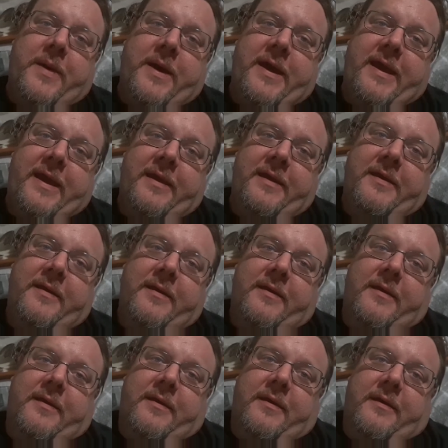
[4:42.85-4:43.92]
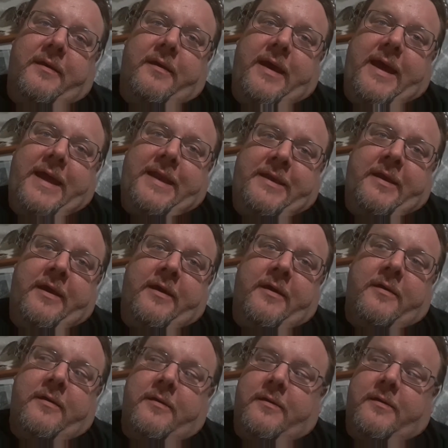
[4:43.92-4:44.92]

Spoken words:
by Edna